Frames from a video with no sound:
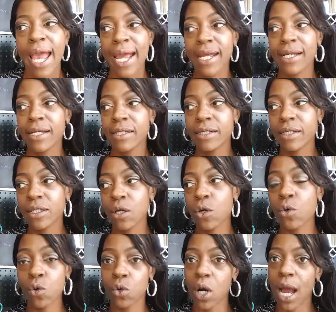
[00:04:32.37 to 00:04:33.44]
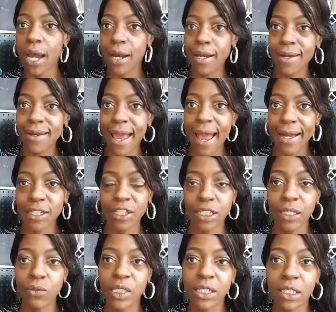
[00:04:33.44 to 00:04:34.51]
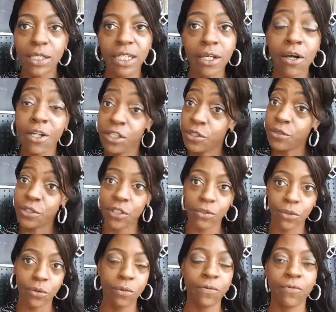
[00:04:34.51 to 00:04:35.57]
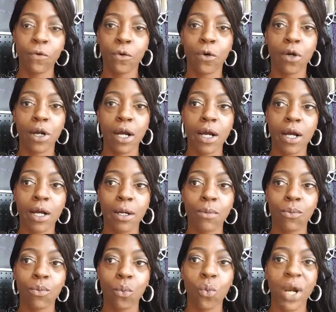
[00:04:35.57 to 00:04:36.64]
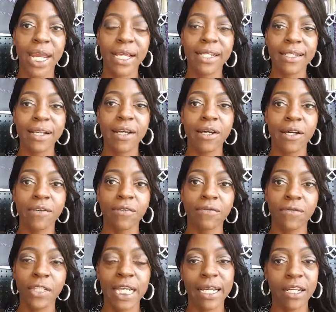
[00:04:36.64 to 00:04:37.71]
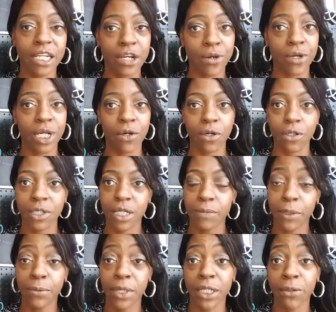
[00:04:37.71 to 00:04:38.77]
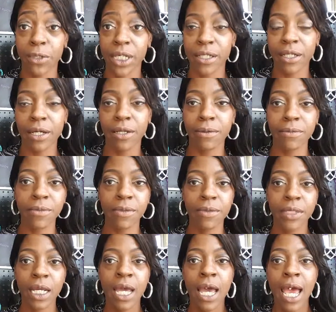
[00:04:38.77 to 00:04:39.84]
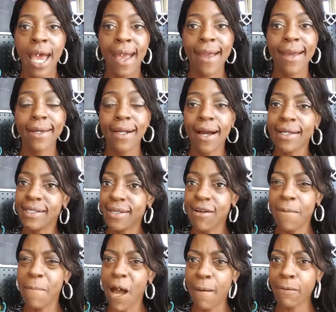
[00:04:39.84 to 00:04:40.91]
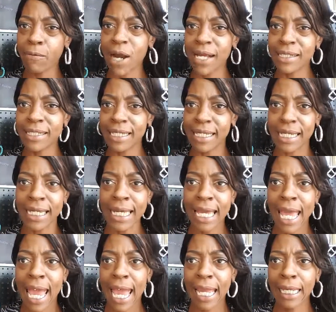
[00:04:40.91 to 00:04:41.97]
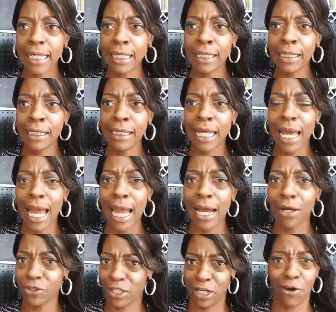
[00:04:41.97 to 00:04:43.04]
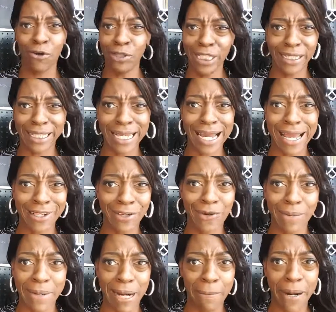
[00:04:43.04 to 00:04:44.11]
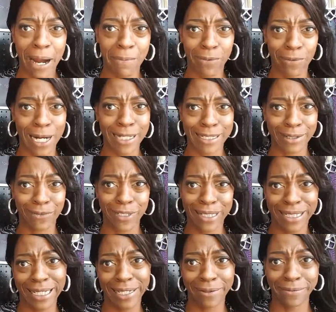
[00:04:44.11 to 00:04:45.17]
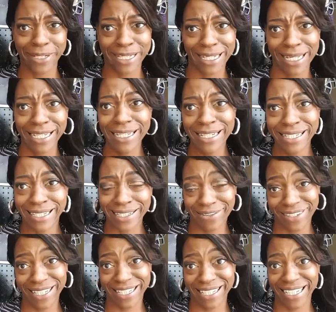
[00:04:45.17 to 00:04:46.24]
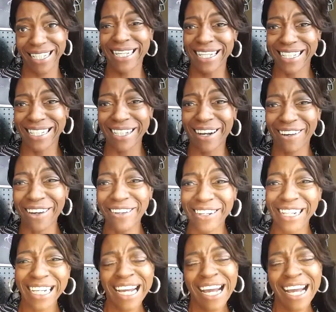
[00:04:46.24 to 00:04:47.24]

And so I actually was looking on YouTube for ways of secondary or supplemental income, and I saw paparazzi. And the only thing I knew about paparazzi was TMZ, seriously. So